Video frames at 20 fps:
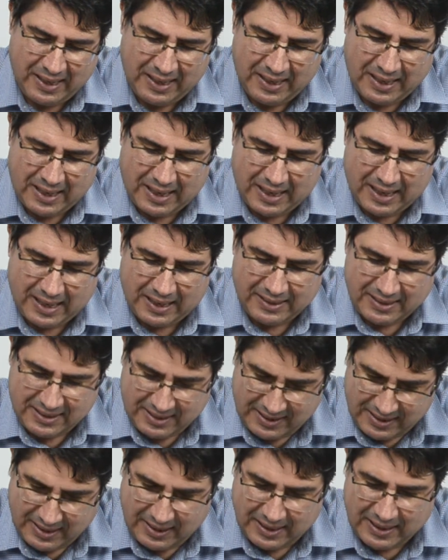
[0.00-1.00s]
the
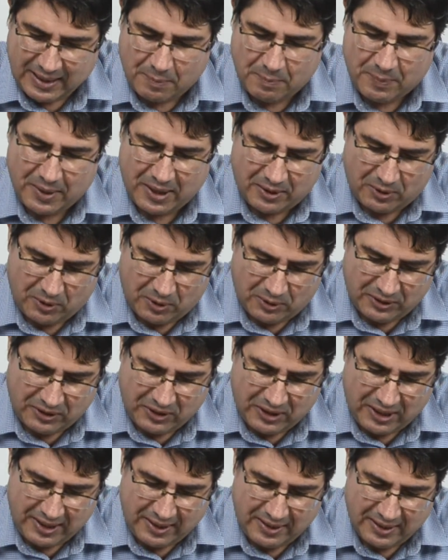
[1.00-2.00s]
serial number on
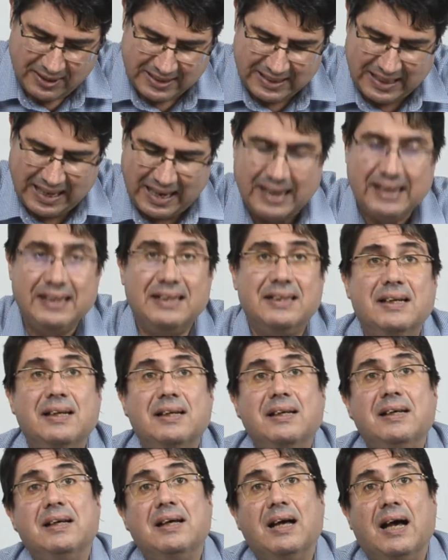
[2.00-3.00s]
the slide
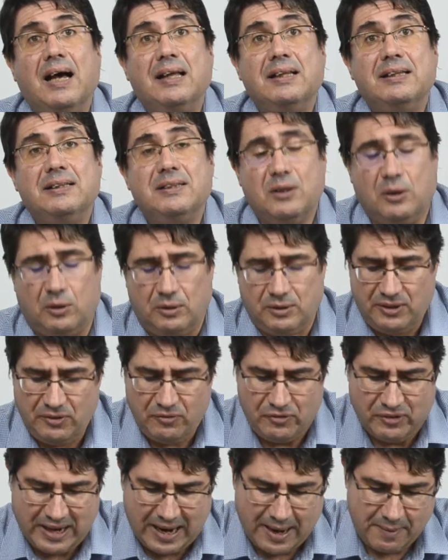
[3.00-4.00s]
and on the
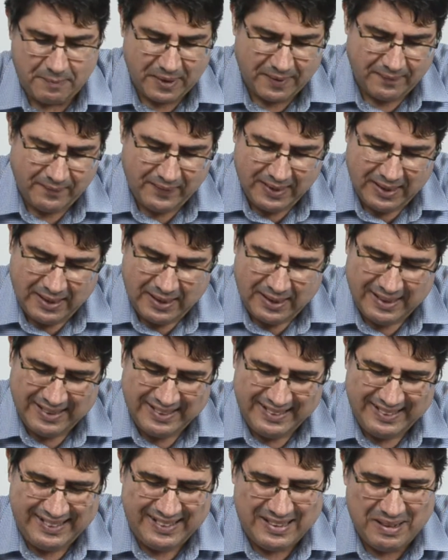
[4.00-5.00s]
frame.
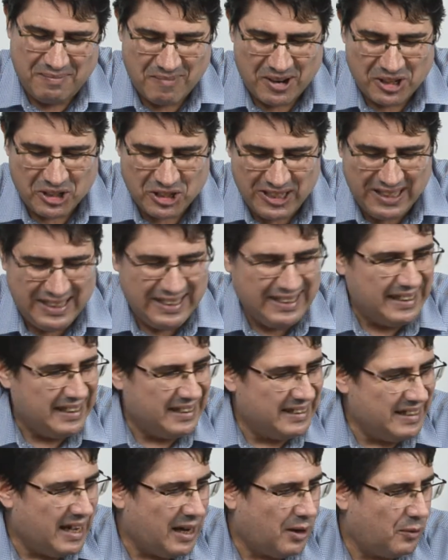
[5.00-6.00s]
The machining
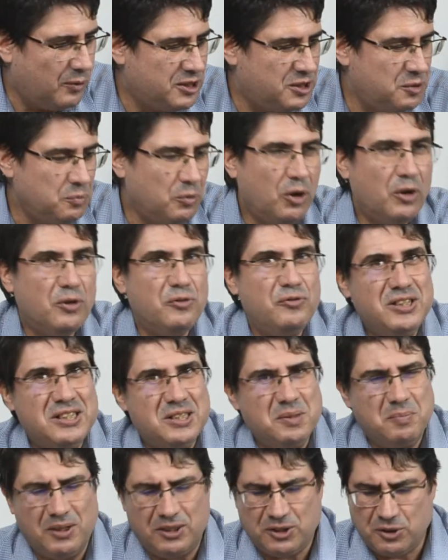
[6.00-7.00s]
now is more
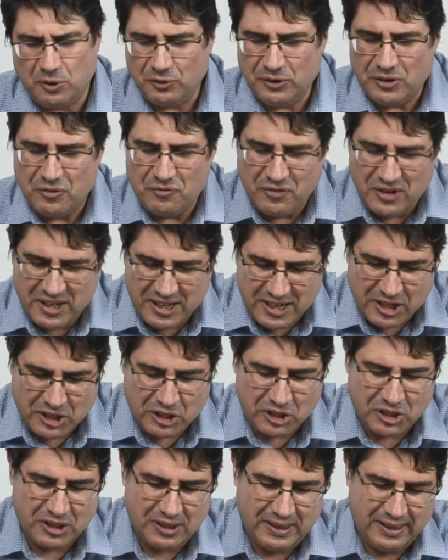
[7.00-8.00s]
visible, so the
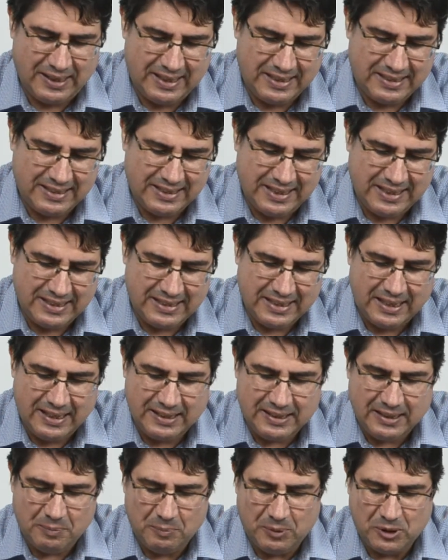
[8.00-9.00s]
finish is a
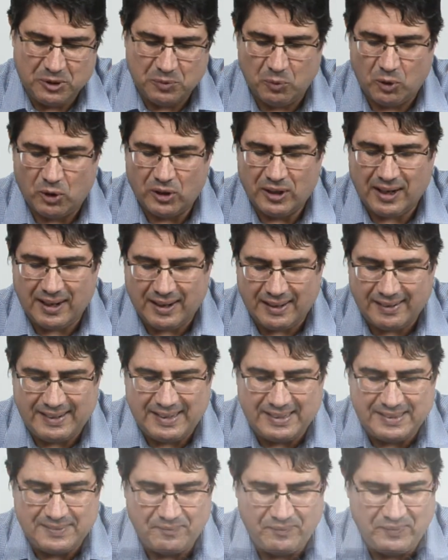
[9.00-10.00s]
little bit more hurried.
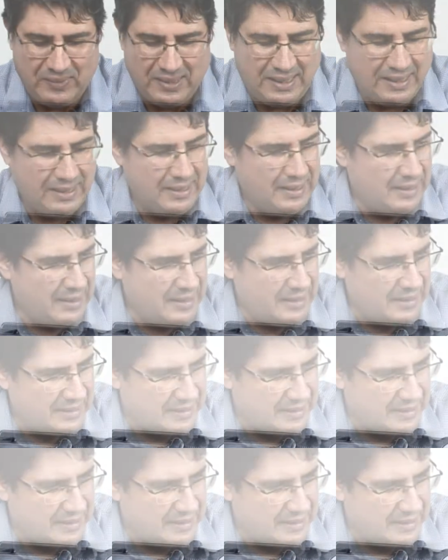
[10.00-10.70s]
The